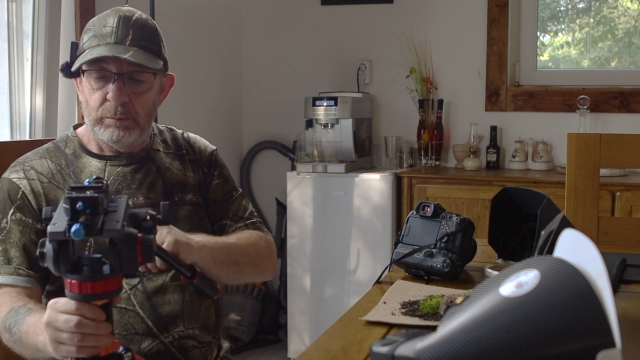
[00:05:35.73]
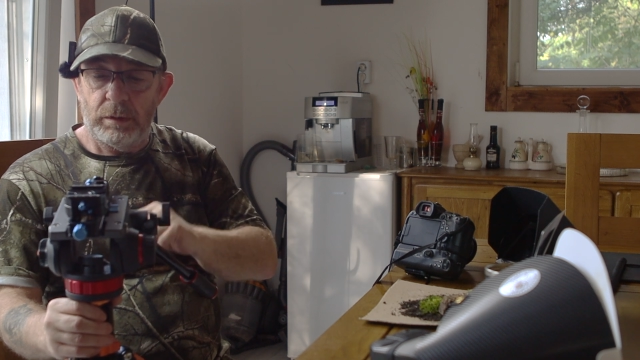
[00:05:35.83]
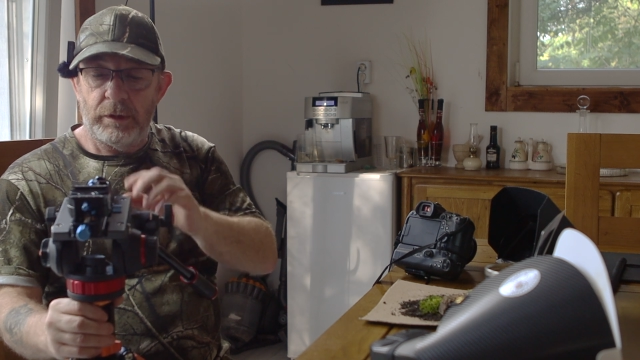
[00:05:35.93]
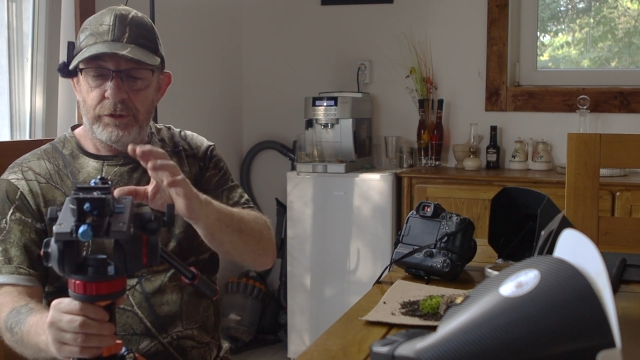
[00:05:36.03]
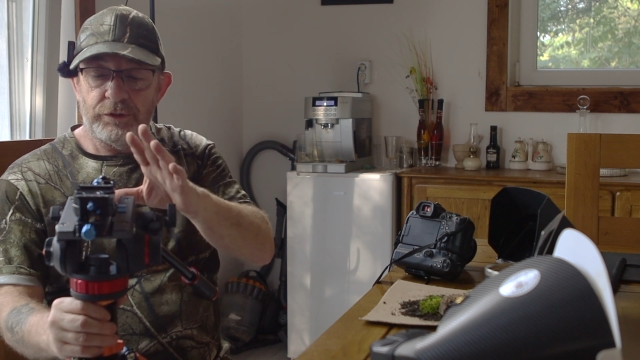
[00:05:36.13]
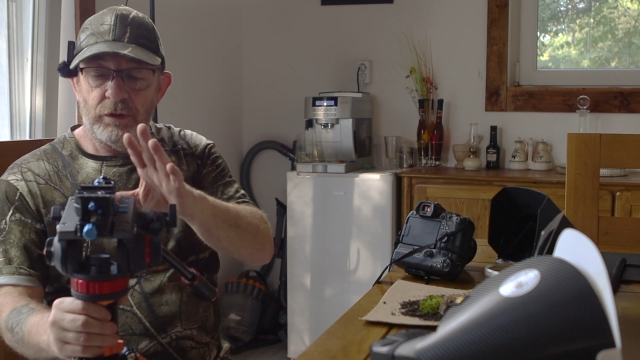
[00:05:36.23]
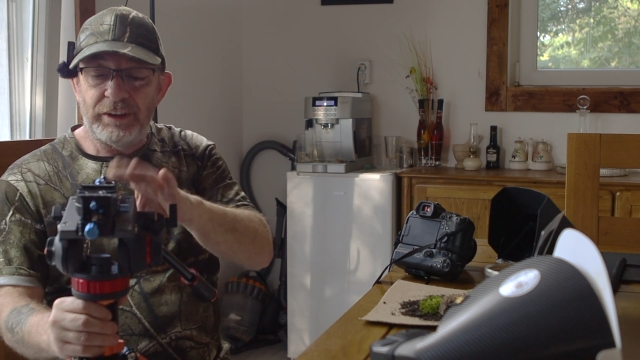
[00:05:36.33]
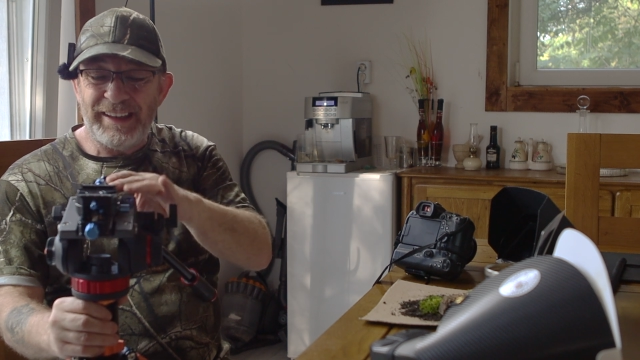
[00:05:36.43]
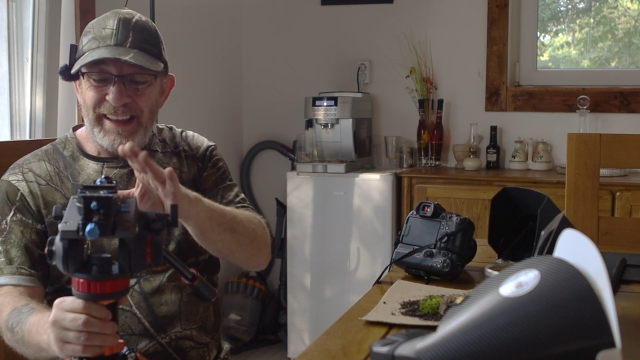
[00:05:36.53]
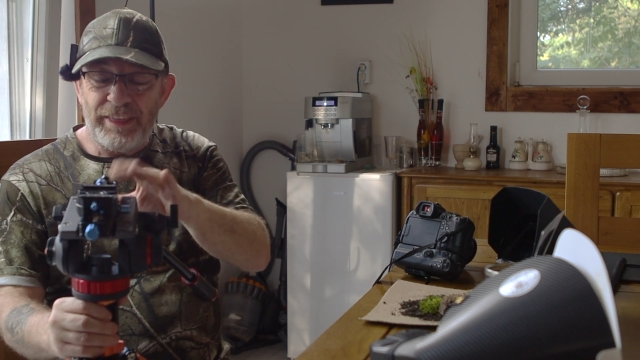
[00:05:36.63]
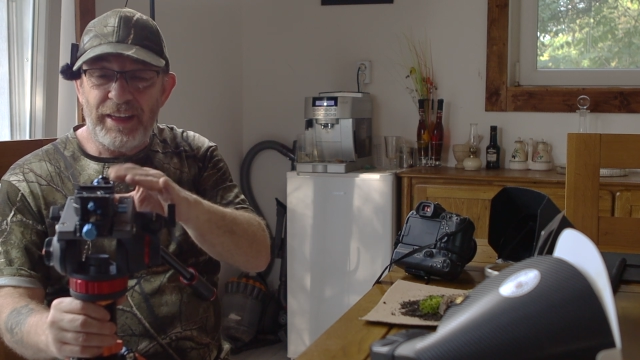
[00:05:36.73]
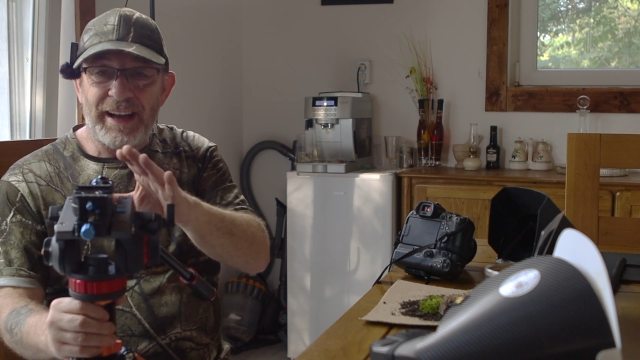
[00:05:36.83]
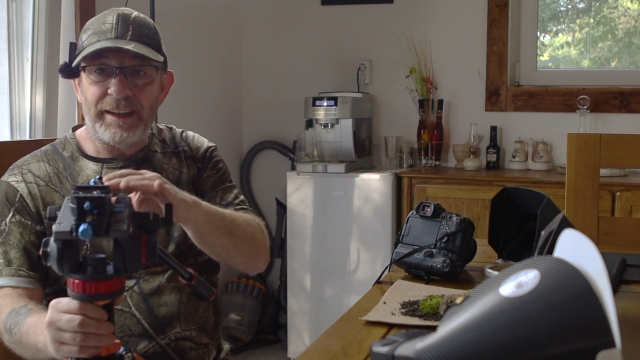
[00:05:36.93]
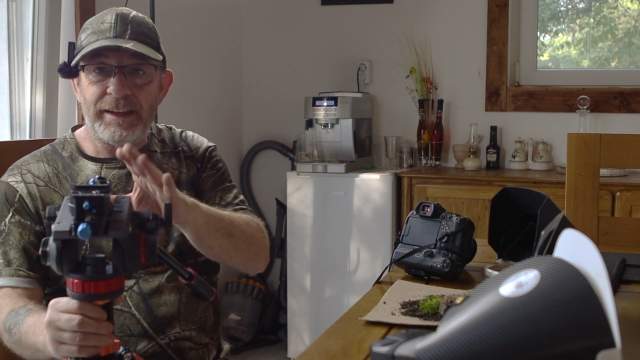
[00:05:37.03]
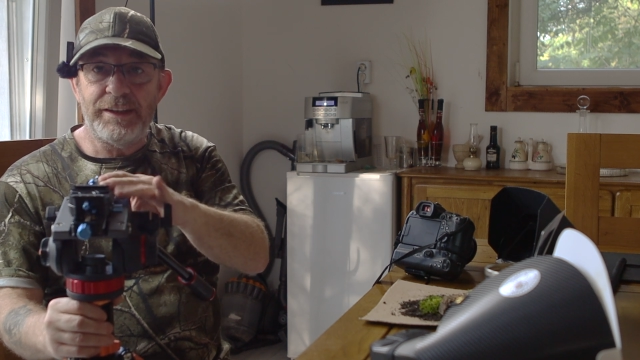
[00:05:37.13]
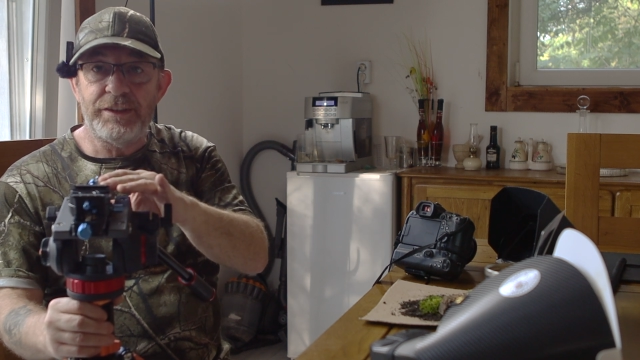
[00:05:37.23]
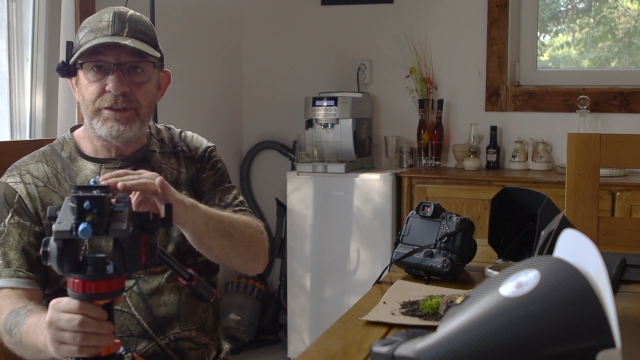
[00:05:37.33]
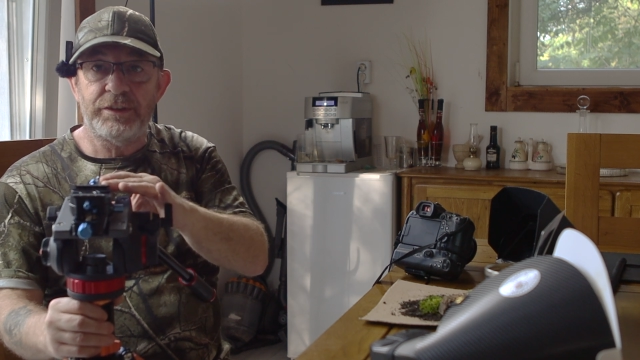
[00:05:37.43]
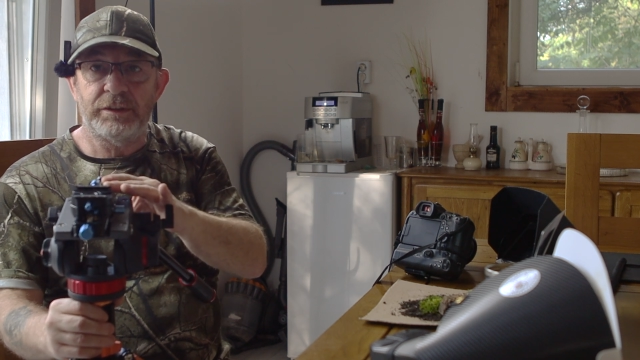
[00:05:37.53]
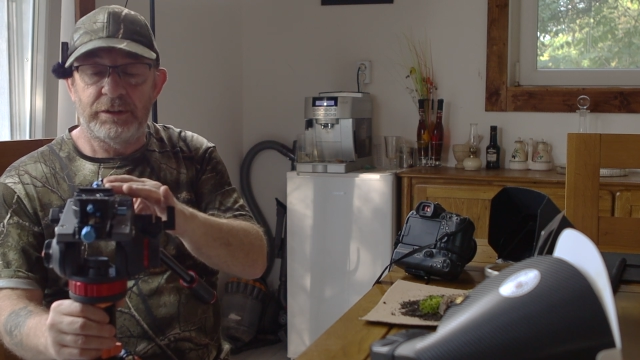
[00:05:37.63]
warrant. So yeah, that is